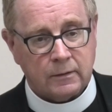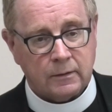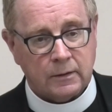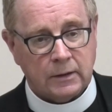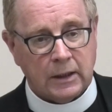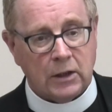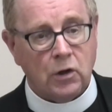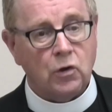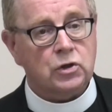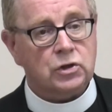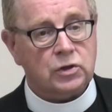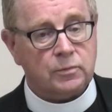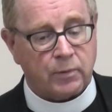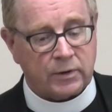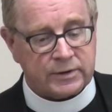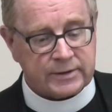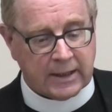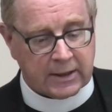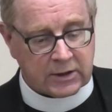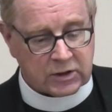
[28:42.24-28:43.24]
He looks
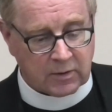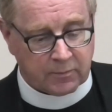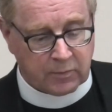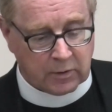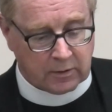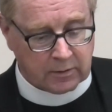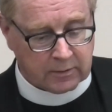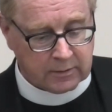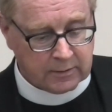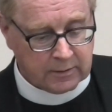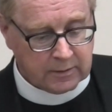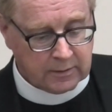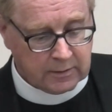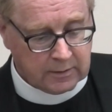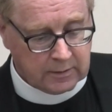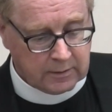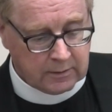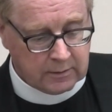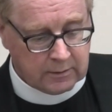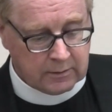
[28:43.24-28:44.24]
presentable.
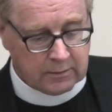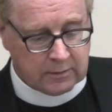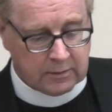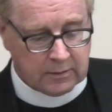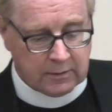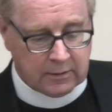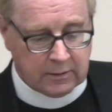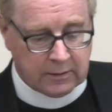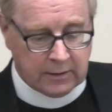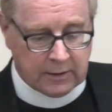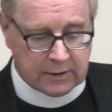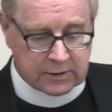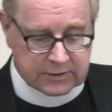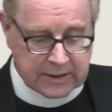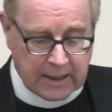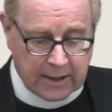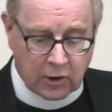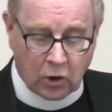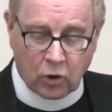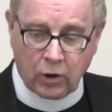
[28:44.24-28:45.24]
He's
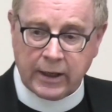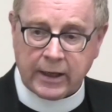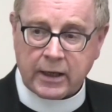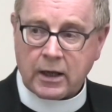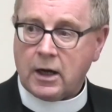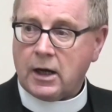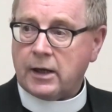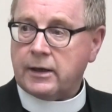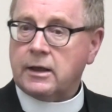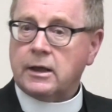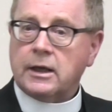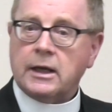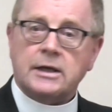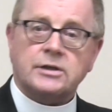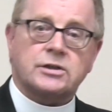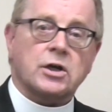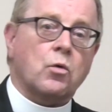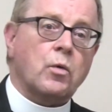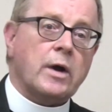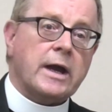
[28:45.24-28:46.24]
done all he can,
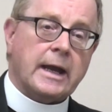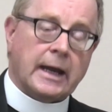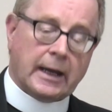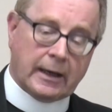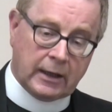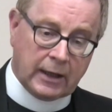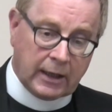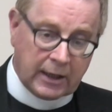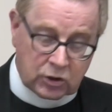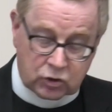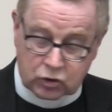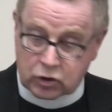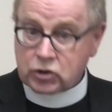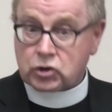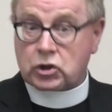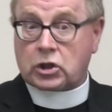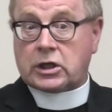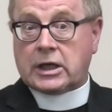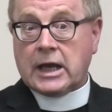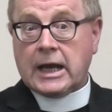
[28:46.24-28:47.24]
he's away. He's
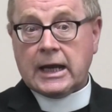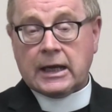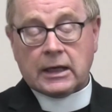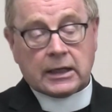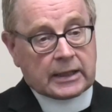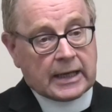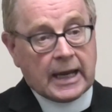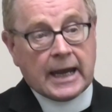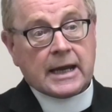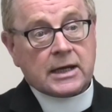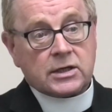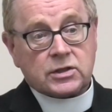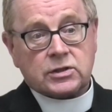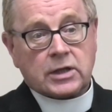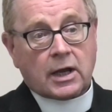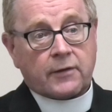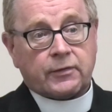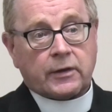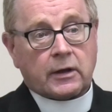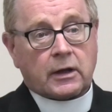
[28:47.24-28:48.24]
just gazed
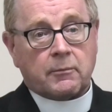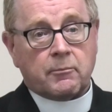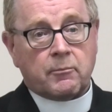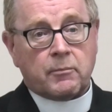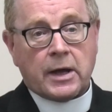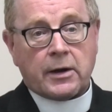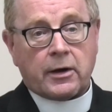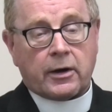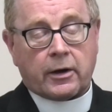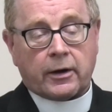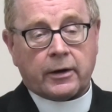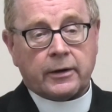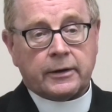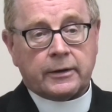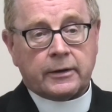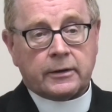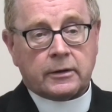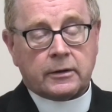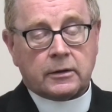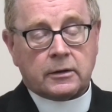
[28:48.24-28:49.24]
at the mirror,
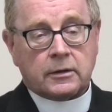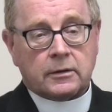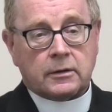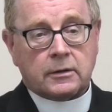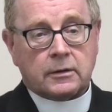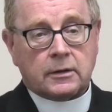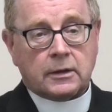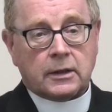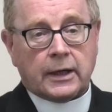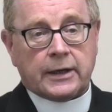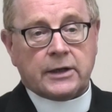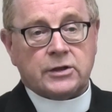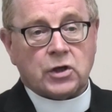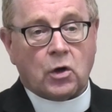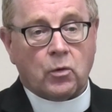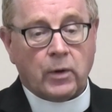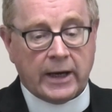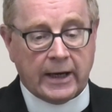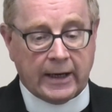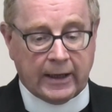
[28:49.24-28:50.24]
and he's
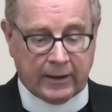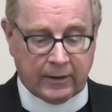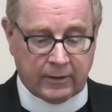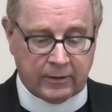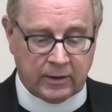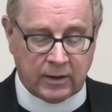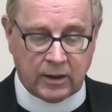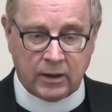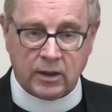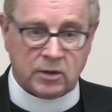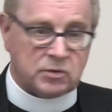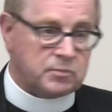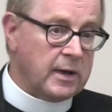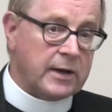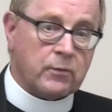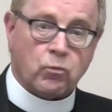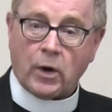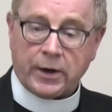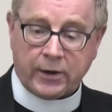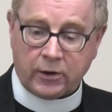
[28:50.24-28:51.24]
away. He's
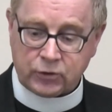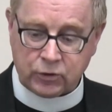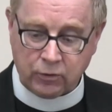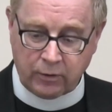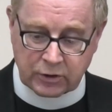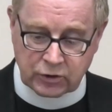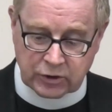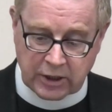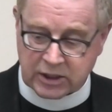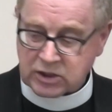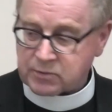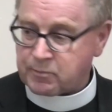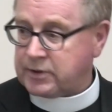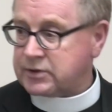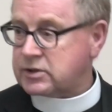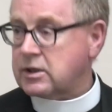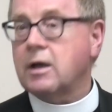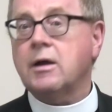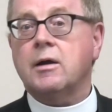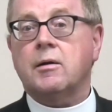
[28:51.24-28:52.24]
made one or two
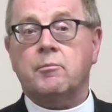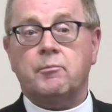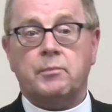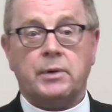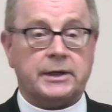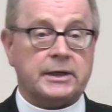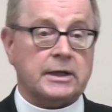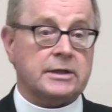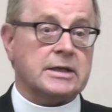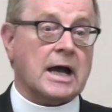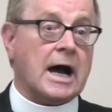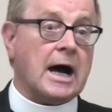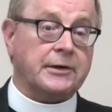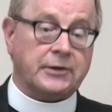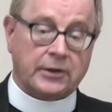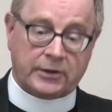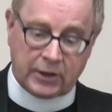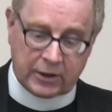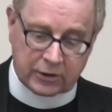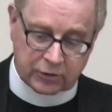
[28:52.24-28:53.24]
adjustments, but he's had
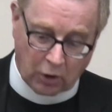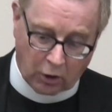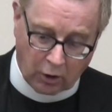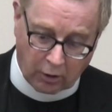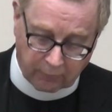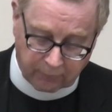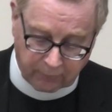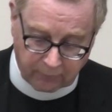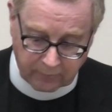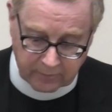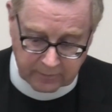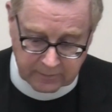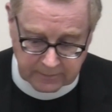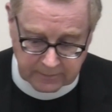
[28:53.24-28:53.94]
it, he's off.